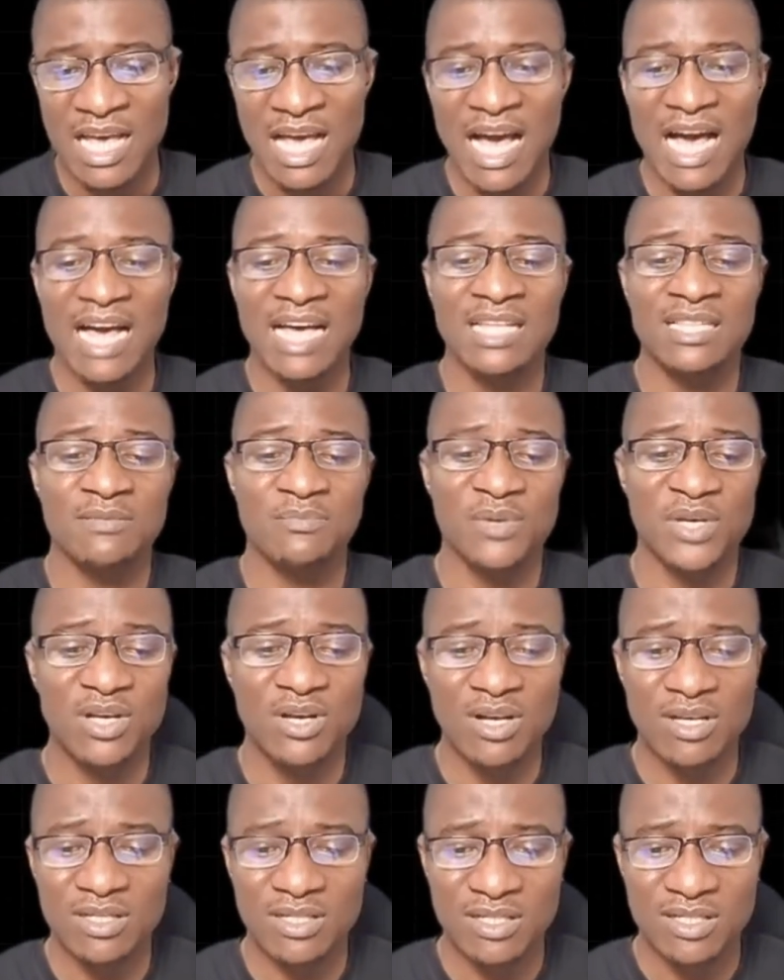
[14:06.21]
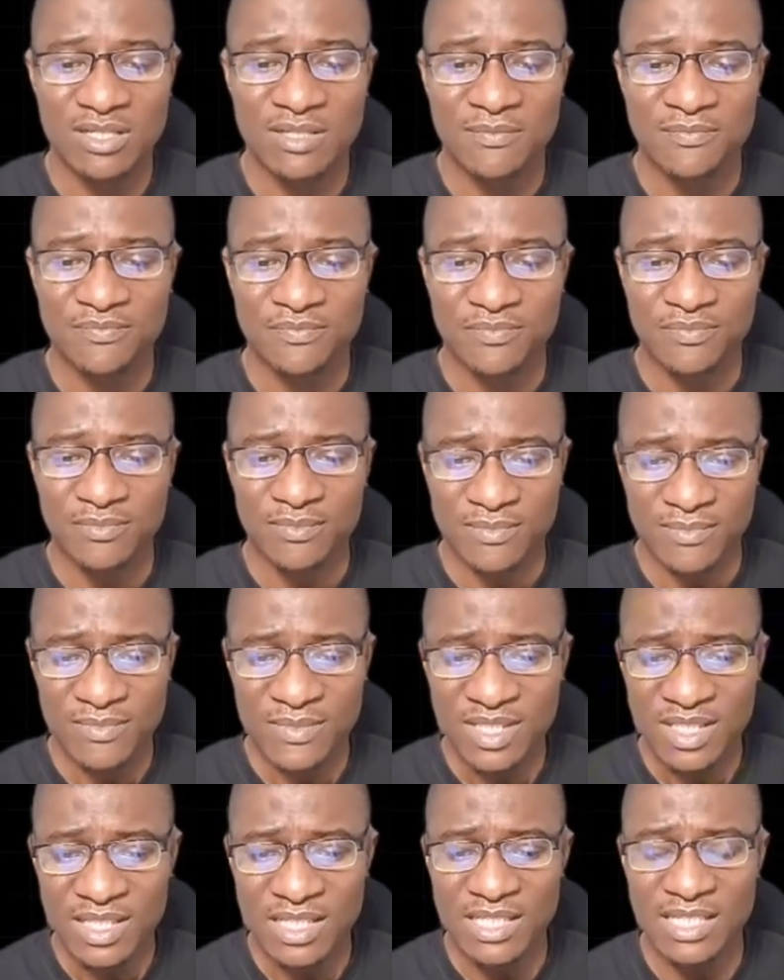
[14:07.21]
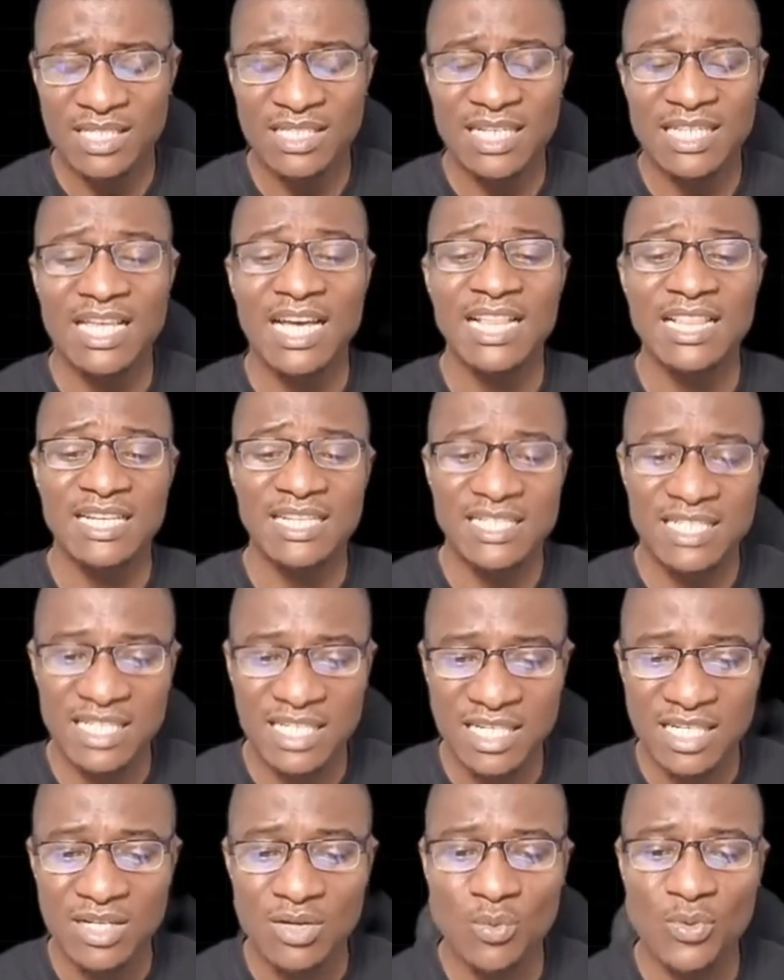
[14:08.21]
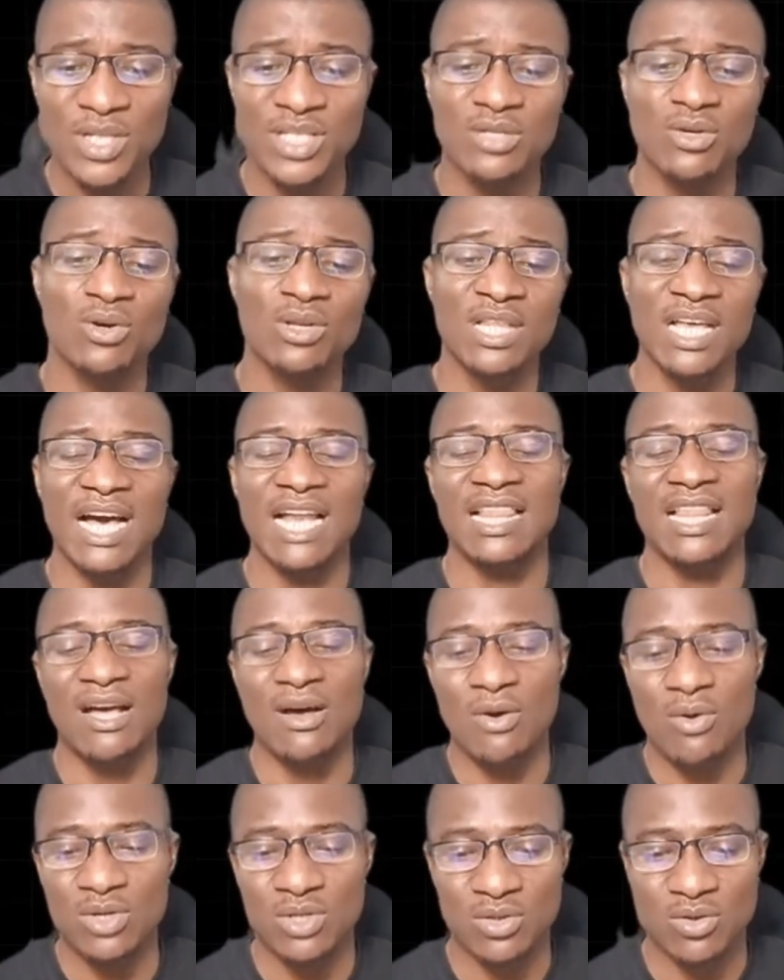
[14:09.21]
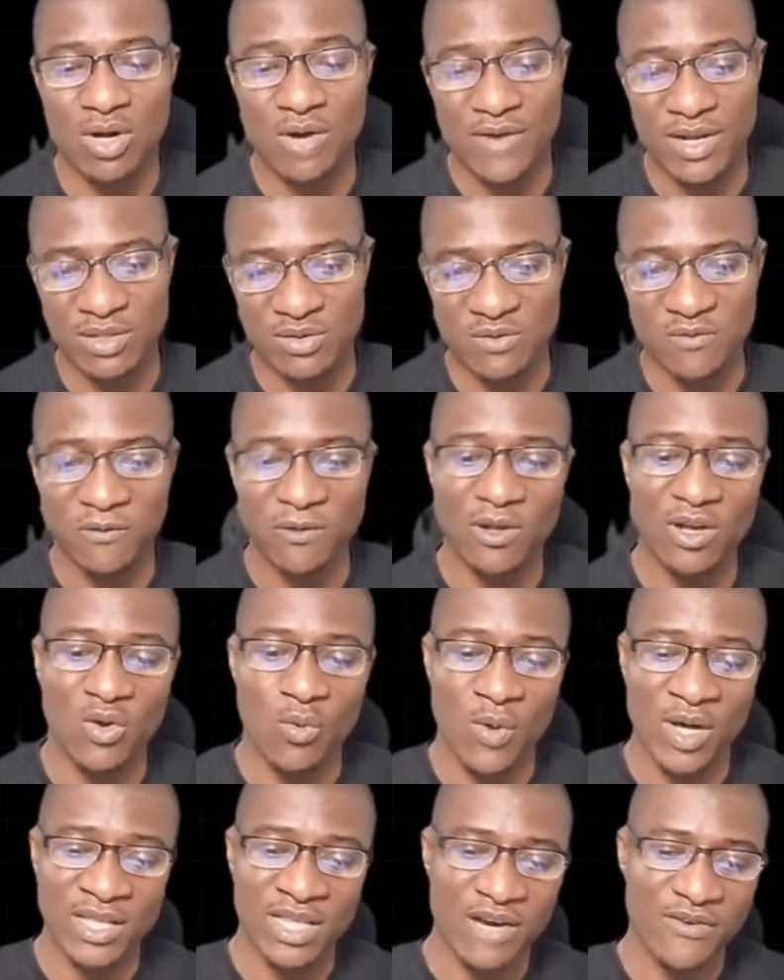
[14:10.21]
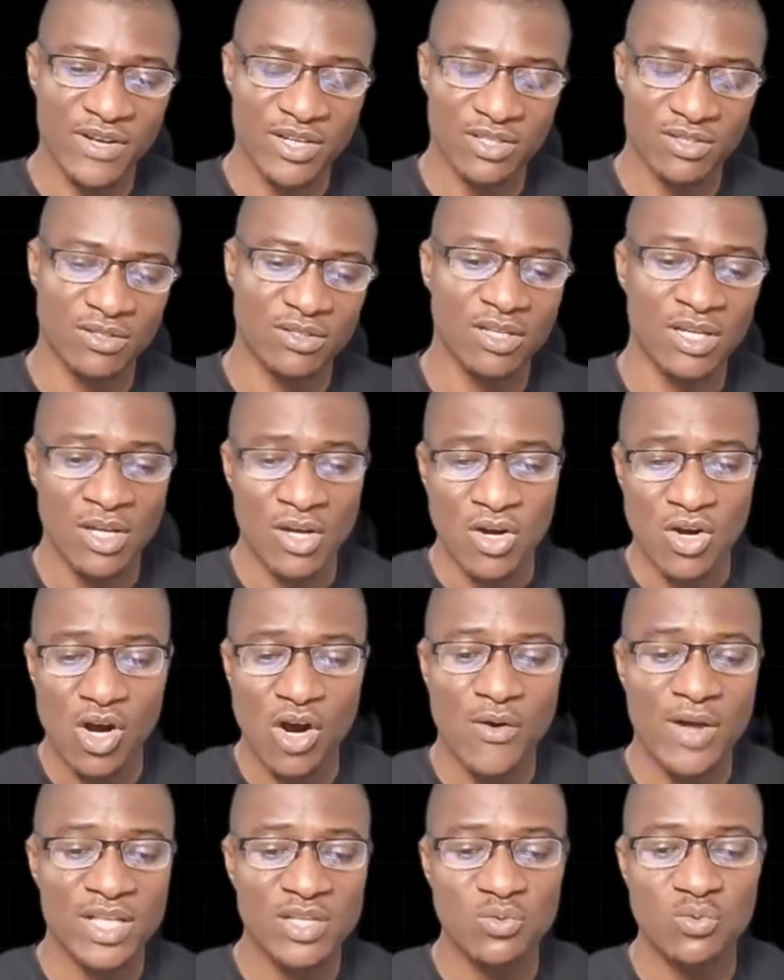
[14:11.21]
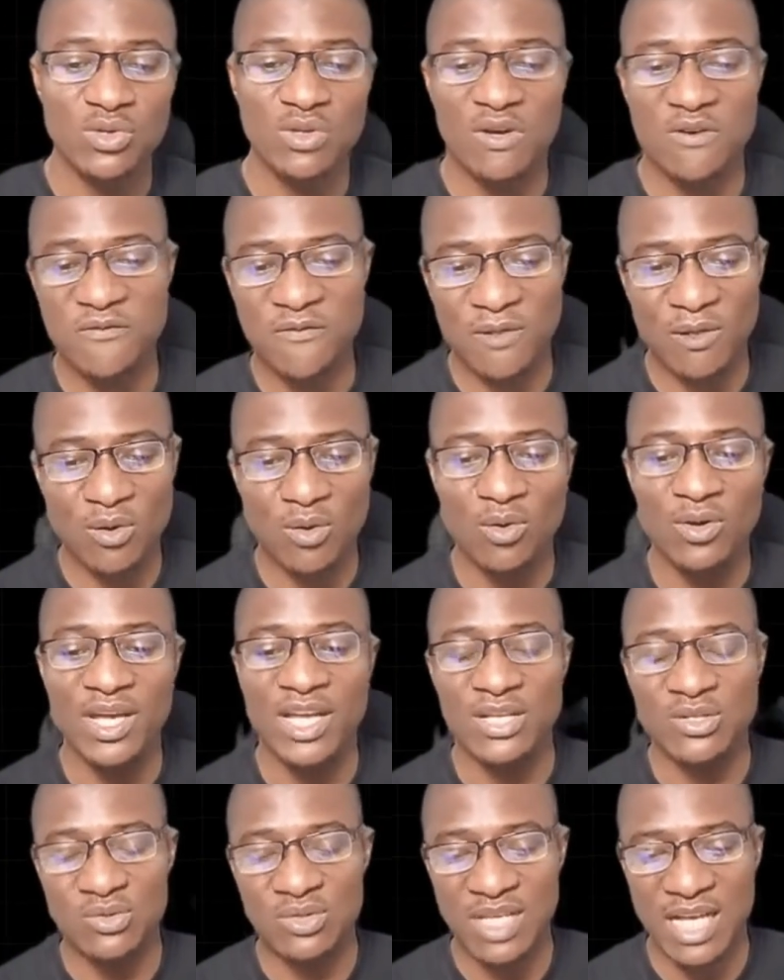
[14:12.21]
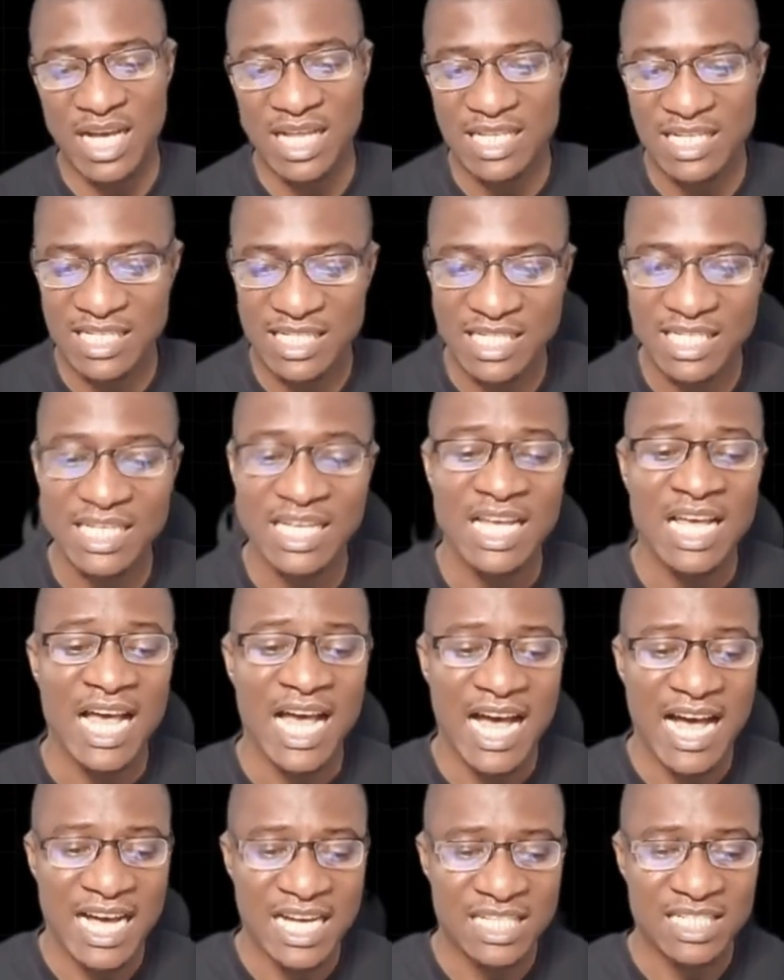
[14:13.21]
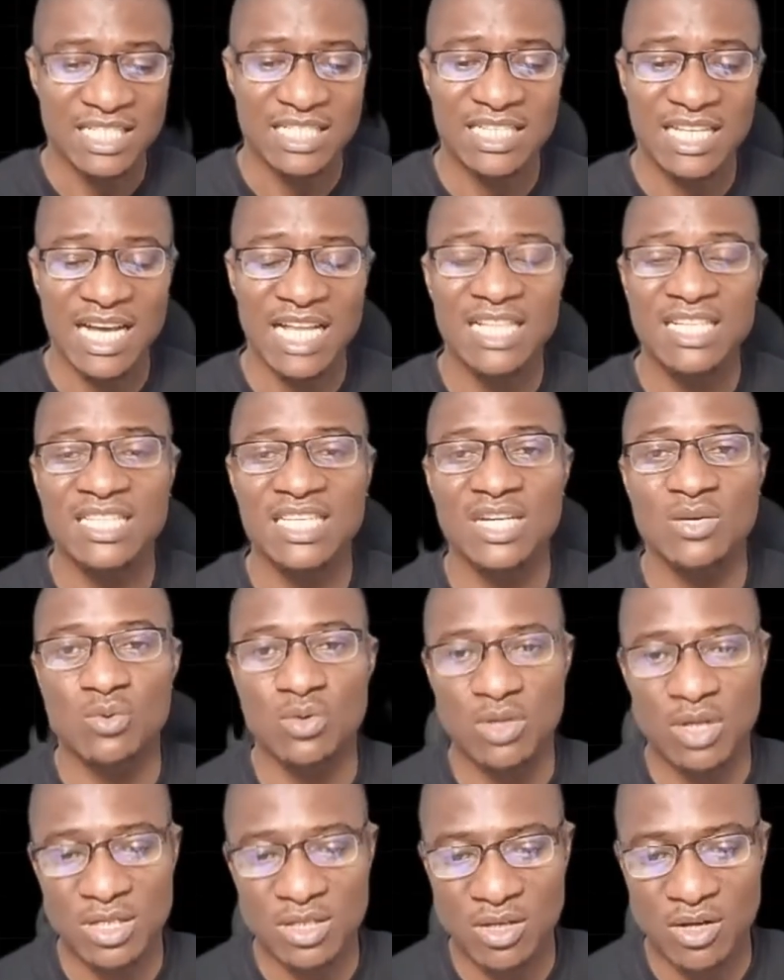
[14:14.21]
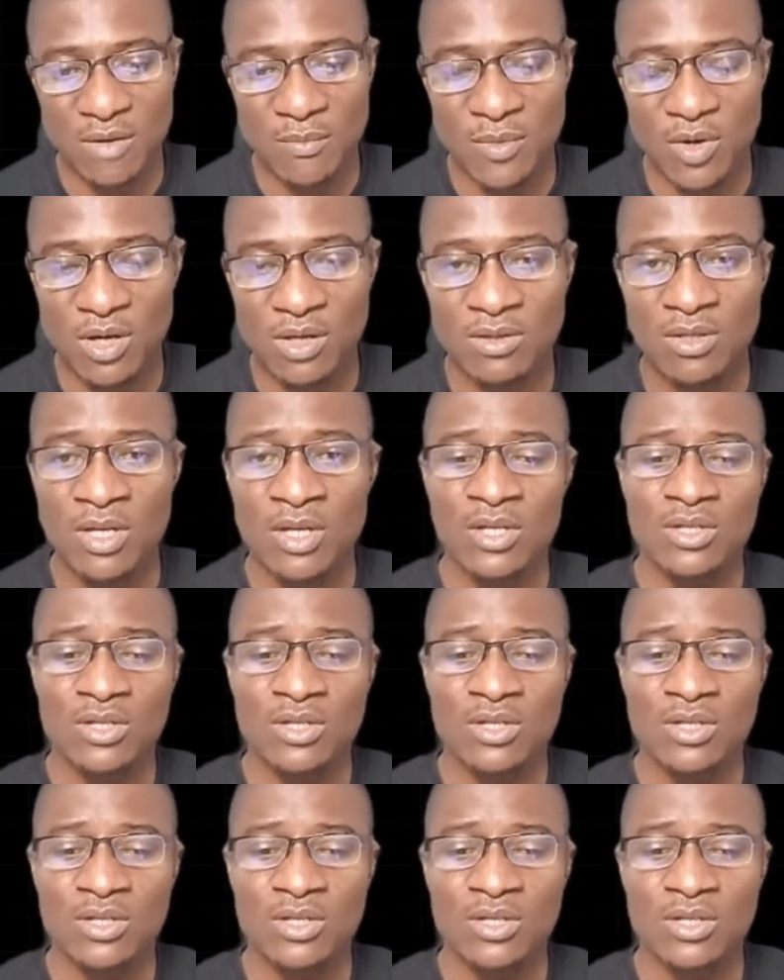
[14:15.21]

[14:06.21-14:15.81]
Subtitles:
And because it is an LED which only allows current to flow in one direction, current will not flow into the LED, and the LED will not come on.